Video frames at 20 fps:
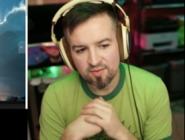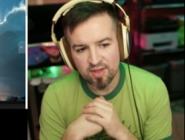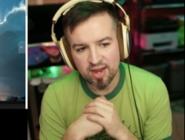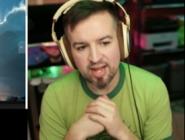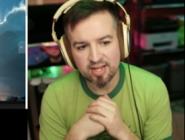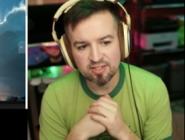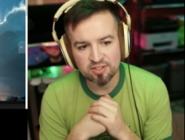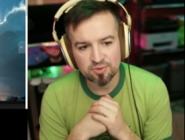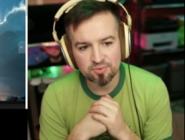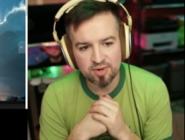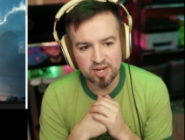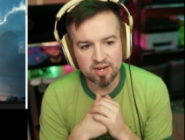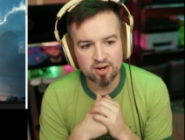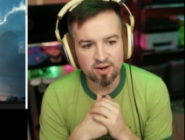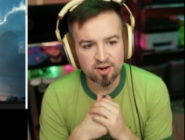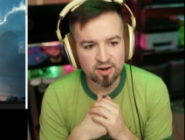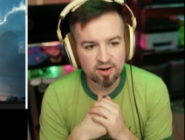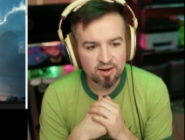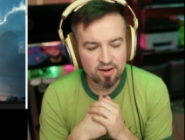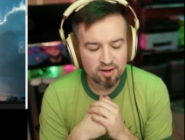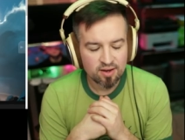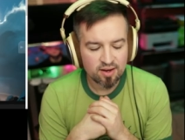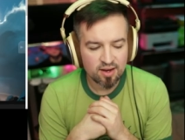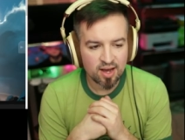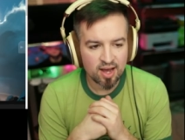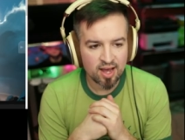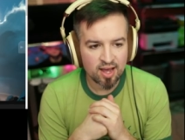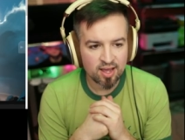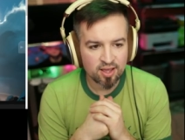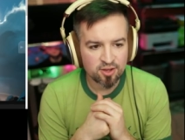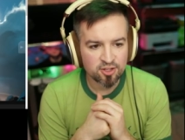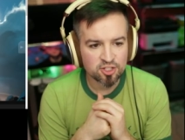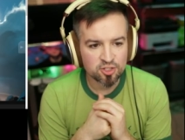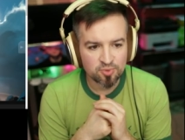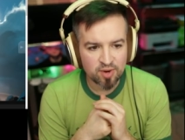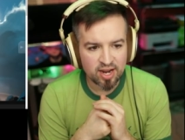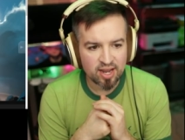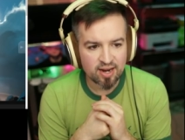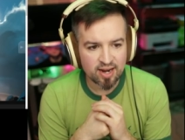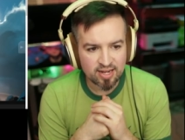Then as the reader, you
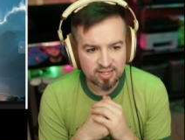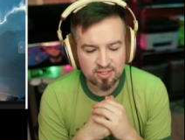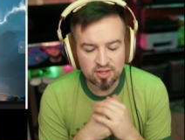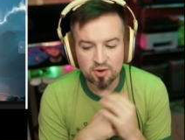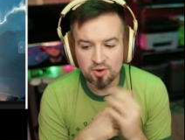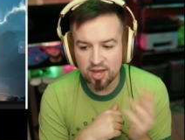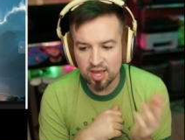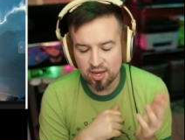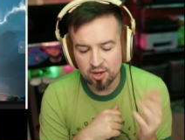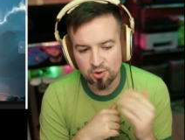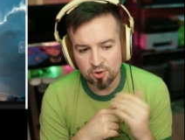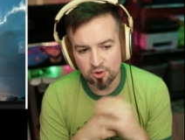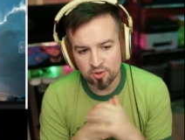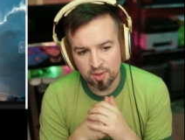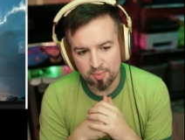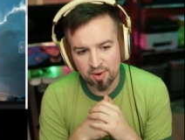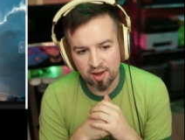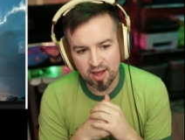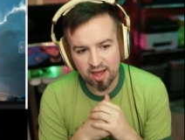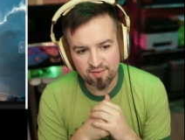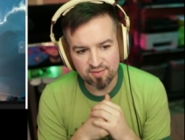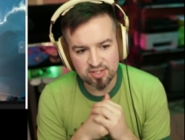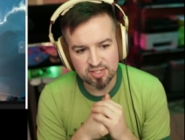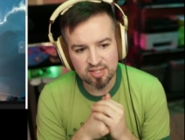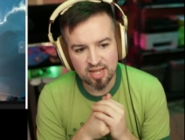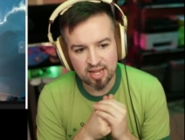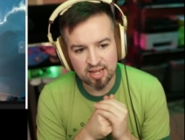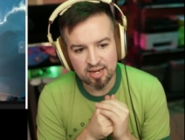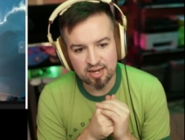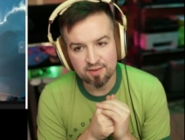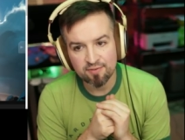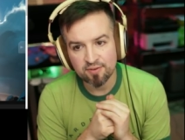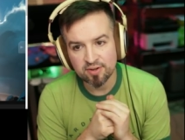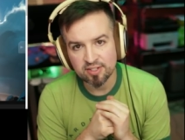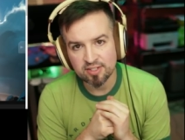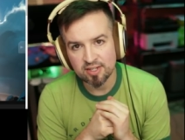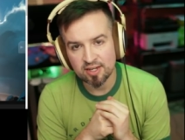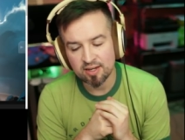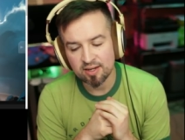should recognize, like, okay, cool. They probably have a slightly different